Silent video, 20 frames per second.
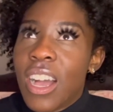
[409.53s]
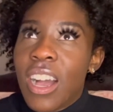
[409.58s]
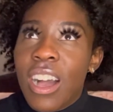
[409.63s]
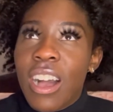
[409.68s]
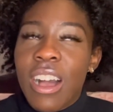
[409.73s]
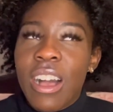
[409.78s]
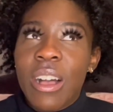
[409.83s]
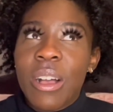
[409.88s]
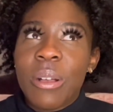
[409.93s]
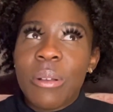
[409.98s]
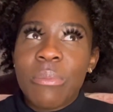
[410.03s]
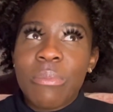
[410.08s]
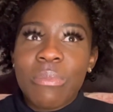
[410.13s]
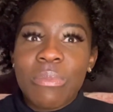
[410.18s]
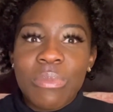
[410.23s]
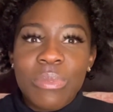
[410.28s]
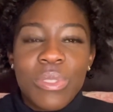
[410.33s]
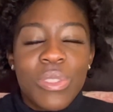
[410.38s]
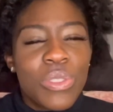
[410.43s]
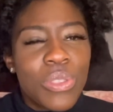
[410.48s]

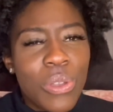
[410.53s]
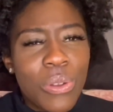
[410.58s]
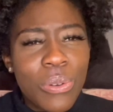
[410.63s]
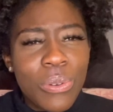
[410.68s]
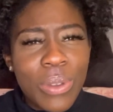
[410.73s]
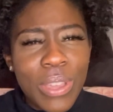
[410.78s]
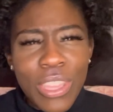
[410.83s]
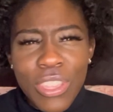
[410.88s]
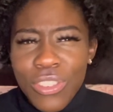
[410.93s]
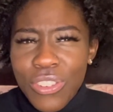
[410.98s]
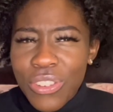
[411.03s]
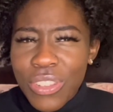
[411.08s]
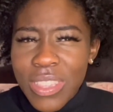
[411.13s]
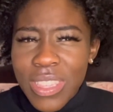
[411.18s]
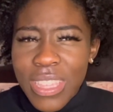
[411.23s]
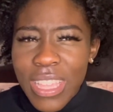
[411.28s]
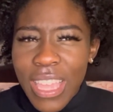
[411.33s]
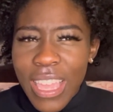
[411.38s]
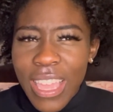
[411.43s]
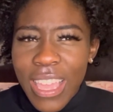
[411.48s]
So
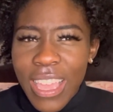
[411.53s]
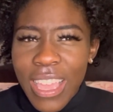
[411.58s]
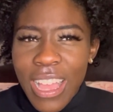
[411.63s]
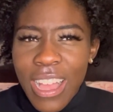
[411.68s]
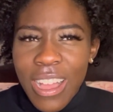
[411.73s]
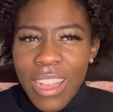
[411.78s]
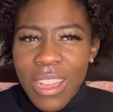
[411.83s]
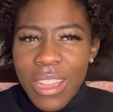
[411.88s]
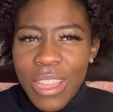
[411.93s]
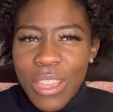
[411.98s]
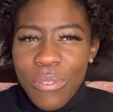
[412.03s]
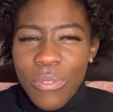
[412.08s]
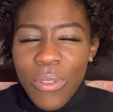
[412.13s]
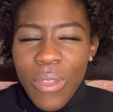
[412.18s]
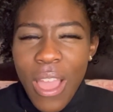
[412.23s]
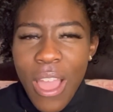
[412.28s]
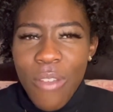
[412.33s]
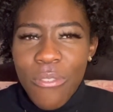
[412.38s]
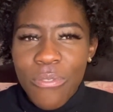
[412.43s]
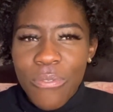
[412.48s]
interesting. If you
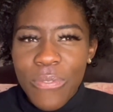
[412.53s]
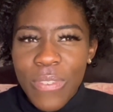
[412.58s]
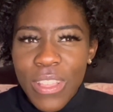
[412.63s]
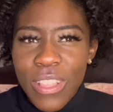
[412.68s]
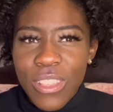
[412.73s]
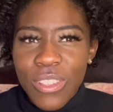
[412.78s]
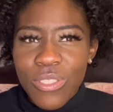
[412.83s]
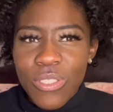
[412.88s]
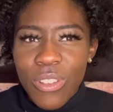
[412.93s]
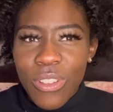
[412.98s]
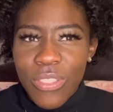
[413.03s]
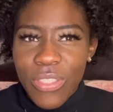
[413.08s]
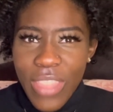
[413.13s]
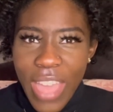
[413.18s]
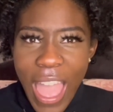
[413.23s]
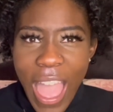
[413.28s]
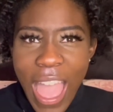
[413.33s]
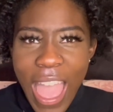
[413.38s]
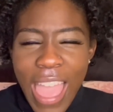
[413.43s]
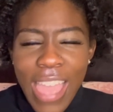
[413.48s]
have feelings on
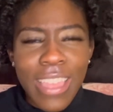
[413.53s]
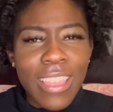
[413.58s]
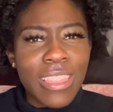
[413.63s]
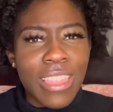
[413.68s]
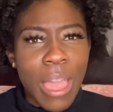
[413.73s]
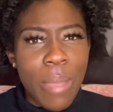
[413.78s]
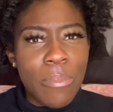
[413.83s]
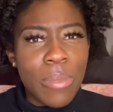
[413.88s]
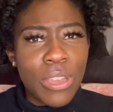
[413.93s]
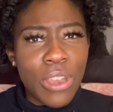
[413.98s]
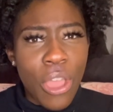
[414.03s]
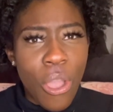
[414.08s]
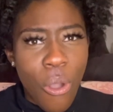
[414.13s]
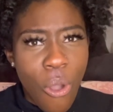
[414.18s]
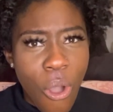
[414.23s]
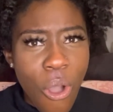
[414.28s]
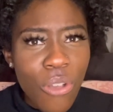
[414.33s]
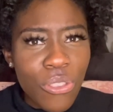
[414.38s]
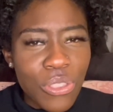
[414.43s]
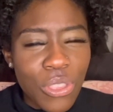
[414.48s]
that, let me know
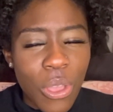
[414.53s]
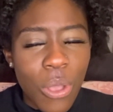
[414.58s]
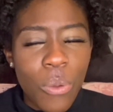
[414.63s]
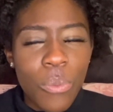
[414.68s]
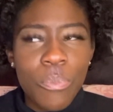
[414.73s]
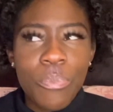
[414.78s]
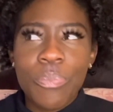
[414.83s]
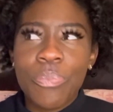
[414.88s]
also.